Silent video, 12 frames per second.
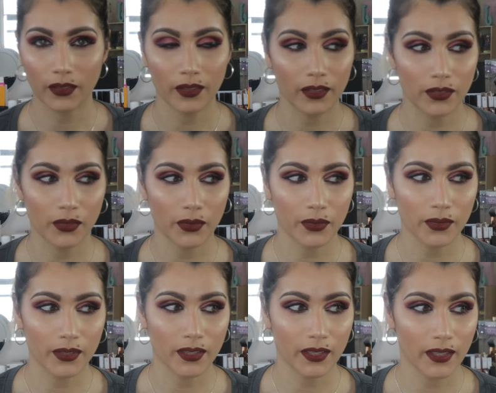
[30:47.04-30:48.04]
okay
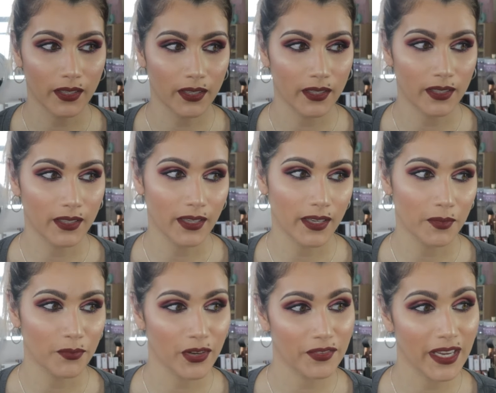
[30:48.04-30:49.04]
so I
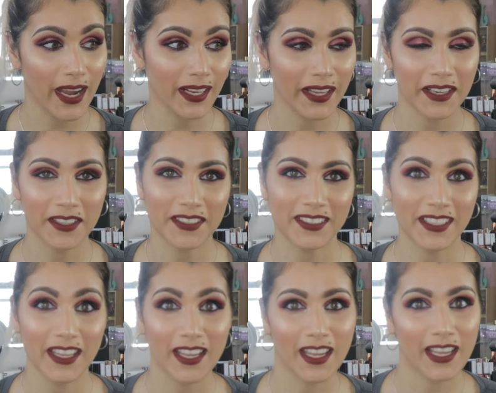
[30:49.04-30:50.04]
am very highlighted
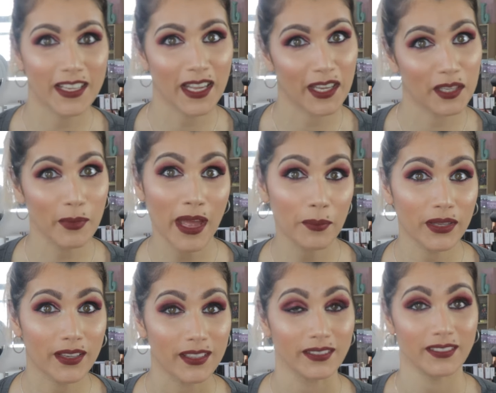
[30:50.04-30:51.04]
and I am
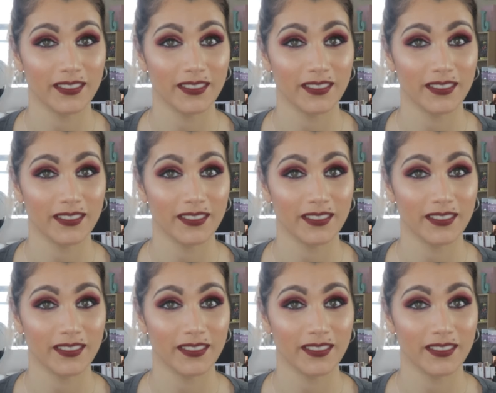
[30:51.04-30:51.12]
happy